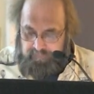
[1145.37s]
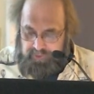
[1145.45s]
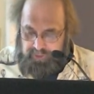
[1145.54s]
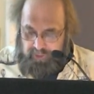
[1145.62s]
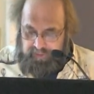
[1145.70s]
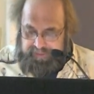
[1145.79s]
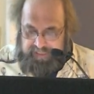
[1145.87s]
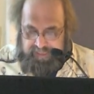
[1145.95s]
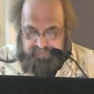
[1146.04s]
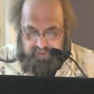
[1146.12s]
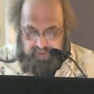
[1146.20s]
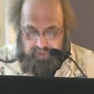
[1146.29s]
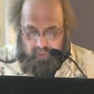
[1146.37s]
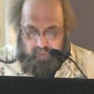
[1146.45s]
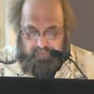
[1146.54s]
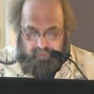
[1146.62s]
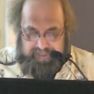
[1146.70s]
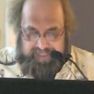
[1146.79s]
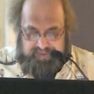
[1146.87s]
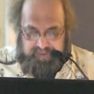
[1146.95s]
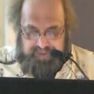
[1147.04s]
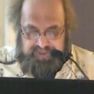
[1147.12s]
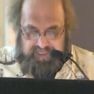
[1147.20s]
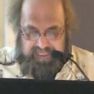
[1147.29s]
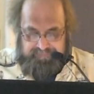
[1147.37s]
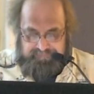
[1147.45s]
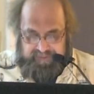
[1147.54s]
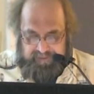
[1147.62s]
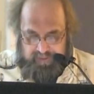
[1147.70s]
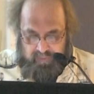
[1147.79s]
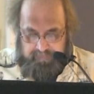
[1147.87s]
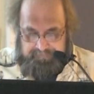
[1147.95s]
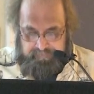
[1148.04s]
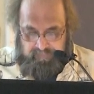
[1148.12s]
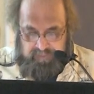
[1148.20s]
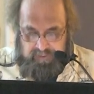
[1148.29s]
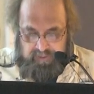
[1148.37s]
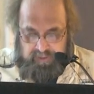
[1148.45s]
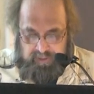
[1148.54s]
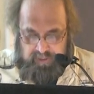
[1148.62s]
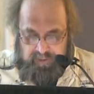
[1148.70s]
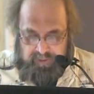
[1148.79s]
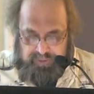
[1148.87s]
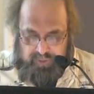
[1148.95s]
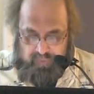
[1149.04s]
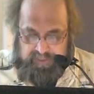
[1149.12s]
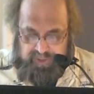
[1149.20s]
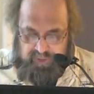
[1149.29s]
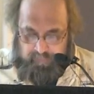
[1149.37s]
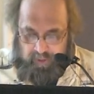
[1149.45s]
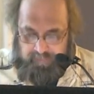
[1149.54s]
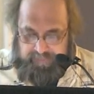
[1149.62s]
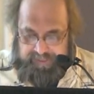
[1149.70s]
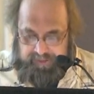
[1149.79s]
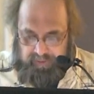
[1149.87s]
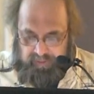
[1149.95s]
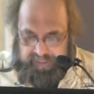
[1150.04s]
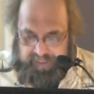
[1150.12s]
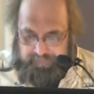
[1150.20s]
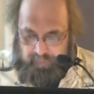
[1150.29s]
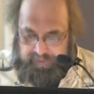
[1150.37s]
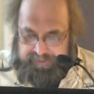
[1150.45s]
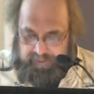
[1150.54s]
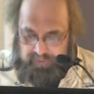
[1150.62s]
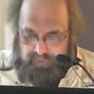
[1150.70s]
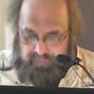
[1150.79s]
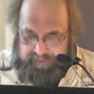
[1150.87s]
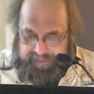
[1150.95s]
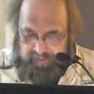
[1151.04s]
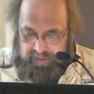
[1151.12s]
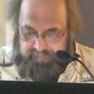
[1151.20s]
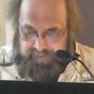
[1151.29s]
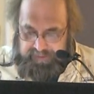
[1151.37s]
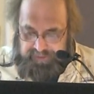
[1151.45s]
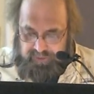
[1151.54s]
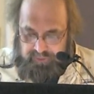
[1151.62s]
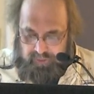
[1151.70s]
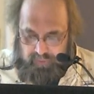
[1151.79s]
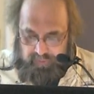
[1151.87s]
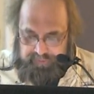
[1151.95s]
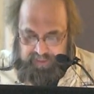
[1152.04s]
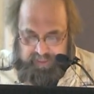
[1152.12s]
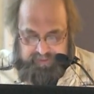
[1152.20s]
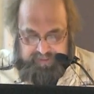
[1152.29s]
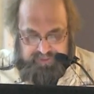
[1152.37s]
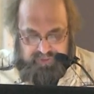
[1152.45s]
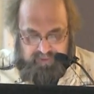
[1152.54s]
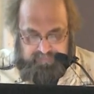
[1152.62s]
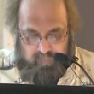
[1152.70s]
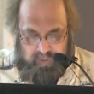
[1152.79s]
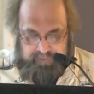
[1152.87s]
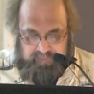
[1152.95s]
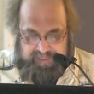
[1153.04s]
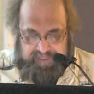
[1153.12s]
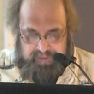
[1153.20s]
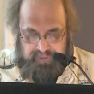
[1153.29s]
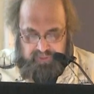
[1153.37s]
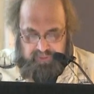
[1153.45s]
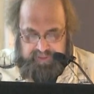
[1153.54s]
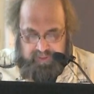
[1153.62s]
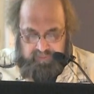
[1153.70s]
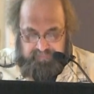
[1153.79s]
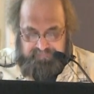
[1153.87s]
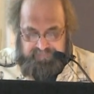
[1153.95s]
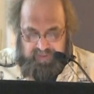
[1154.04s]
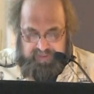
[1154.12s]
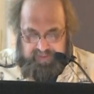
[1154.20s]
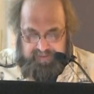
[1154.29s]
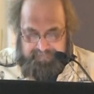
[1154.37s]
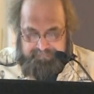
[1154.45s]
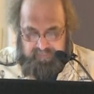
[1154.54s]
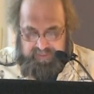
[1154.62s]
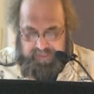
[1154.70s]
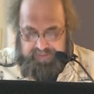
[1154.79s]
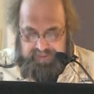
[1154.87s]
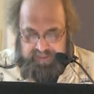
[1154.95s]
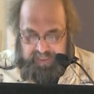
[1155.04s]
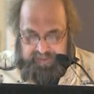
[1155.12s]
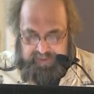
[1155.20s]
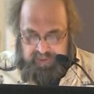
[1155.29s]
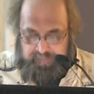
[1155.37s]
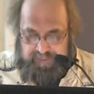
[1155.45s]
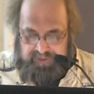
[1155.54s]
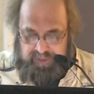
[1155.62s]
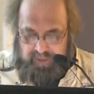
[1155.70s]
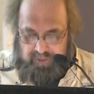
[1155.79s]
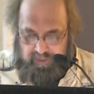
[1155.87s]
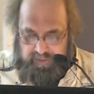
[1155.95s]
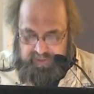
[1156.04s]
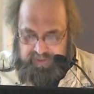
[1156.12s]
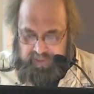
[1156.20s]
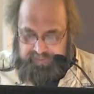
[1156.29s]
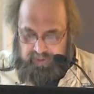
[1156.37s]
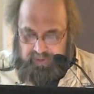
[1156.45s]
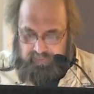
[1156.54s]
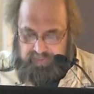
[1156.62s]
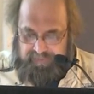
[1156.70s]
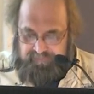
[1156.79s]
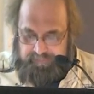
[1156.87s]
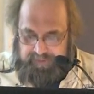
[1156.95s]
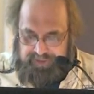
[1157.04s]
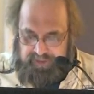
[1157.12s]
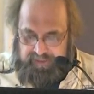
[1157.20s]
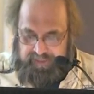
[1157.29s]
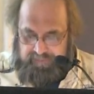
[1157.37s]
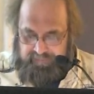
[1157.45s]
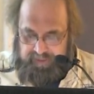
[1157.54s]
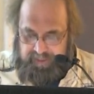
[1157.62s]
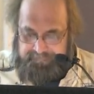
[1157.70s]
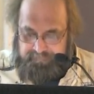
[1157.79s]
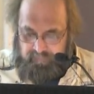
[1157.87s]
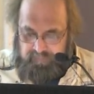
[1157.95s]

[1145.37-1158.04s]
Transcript: Shortly after, the globe cracked and the side fell out. Soon our small binnacle light burnt out dry, leaving us in total darkness. Walter had to turn out and fill it in the dark as best he could, our little craft pitching heavily.